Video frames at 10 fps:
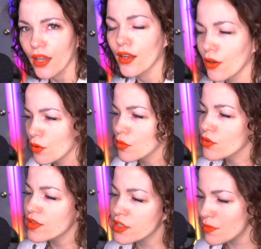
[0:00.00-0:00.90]
we're
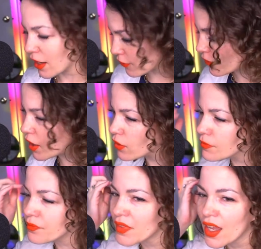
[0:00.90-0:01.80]
moving this
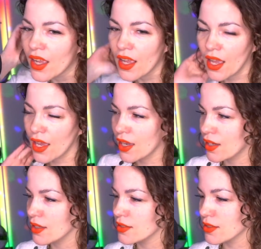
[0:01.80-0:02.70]
microphone,
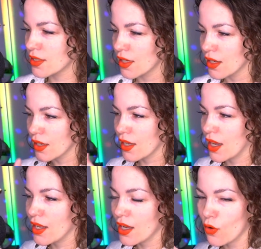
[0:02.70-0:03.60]
and
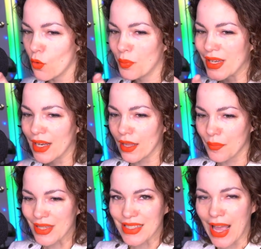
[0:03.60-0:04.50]
got old
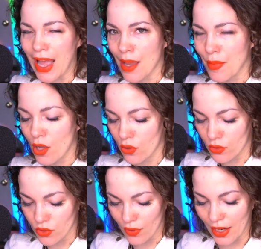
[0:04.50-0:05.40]
Penelope's
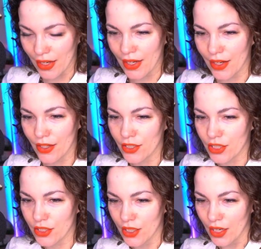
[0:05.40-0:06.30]
eyeballs right here.
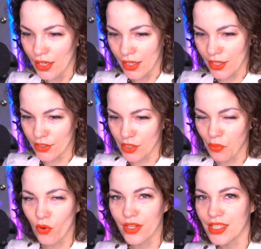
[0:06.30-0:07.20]
She's here
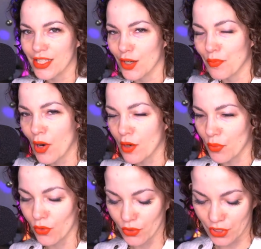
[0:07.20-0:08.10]
supporting us in her
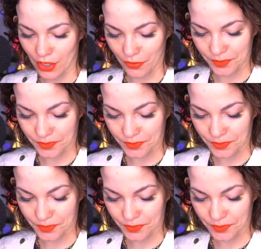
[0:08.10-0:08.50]
purple. So